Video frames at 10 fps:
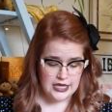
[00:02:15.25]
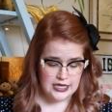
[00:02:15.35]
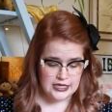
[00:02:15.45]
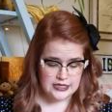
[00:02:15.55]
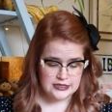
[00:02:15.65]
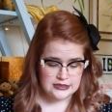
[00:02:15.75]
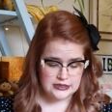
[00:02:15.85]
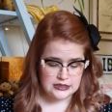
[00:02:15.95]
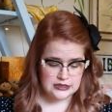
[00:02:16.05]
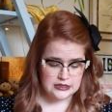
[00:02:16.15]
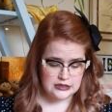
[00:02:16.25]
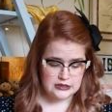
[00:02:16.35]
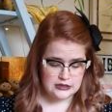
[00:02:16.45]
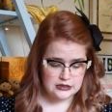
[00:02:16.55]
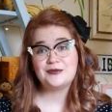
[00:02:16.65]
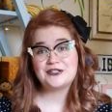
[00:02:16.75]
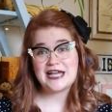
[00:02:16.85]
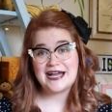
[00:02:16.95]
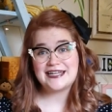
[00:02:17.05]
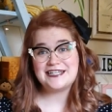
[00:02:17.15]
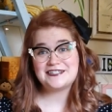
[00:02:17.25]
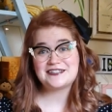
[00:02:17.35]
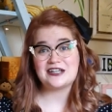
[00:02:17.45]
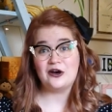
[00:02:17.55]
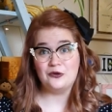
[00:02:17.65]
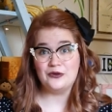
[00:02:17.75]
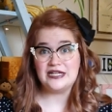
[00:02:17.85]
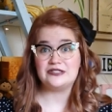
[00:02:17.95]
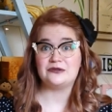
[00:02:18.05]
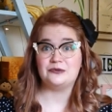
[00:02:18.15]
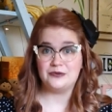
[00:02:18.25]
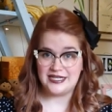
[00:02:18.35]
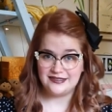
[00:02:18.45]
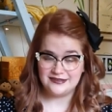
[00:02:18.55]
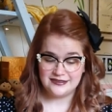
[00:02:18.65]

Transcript: And the protagonists always win.